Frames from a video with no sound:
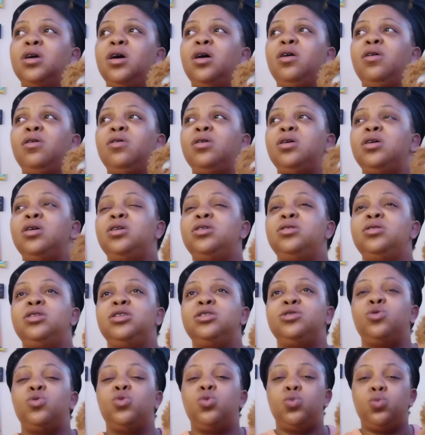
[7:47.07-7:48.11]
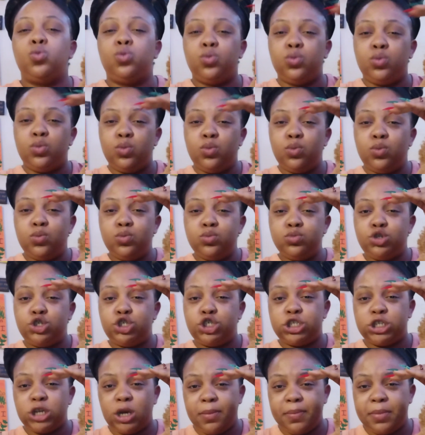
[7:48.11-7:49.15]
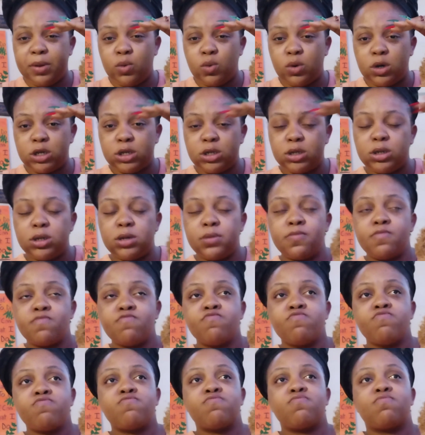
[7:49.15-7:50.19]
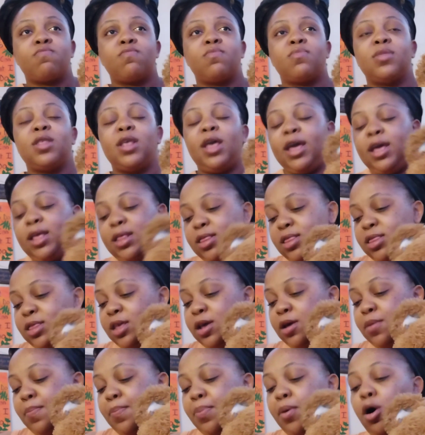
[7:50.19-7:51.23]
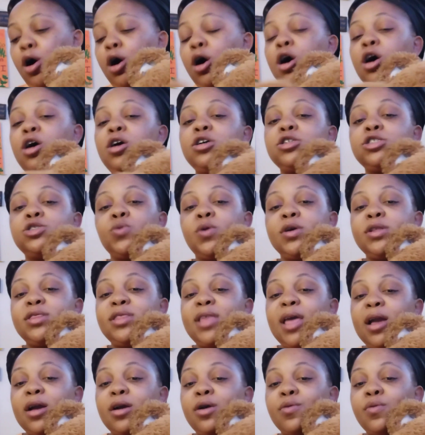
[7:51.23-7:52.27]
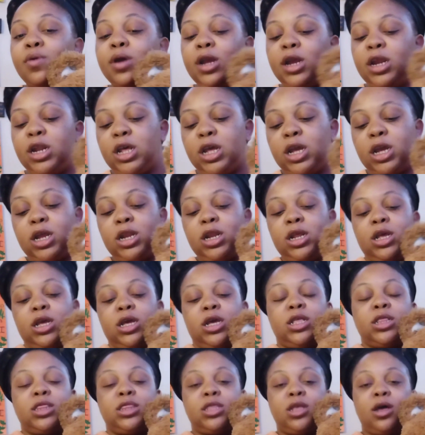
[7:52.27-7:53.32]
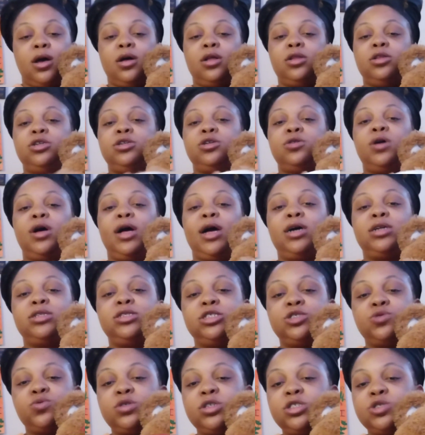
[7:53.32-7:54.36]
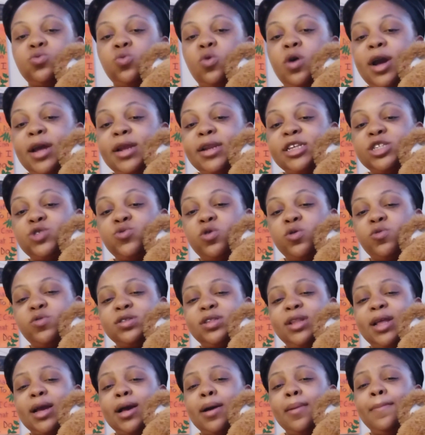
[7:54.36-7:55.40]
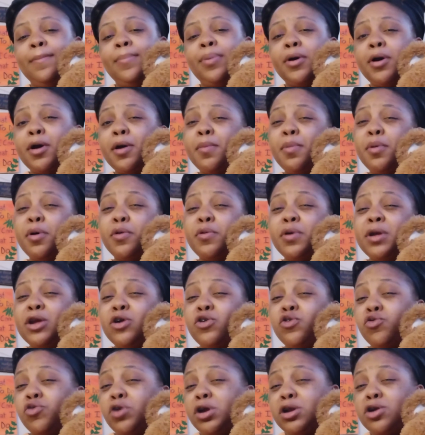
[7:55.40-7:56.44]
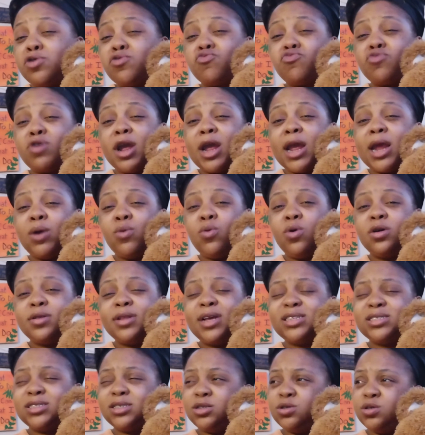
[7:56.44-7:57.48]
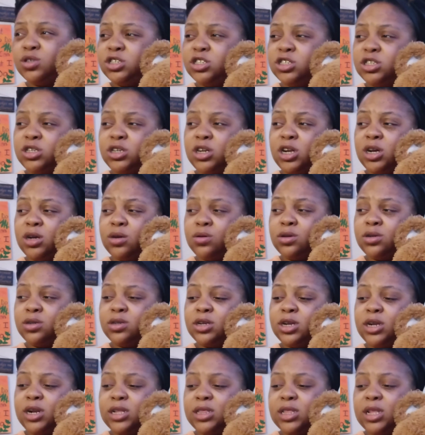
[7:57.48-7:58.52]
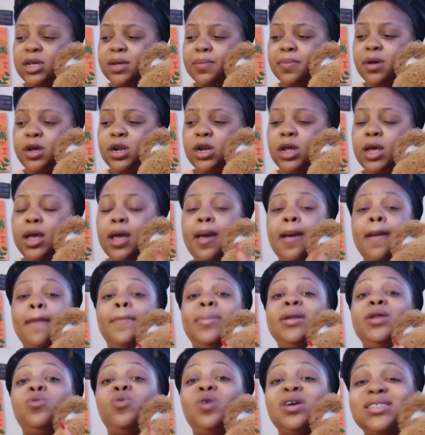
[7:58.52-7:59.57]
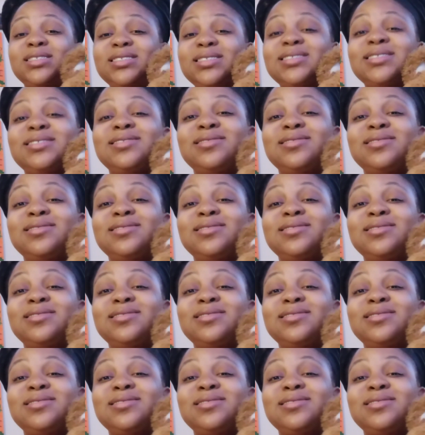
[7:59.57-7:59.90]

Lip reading: a little chubby one. And their paws were decorated. You know how this one is white, this one was like a Burberry green and red. Well, that's Gucci now that I think about it, but it wasn't a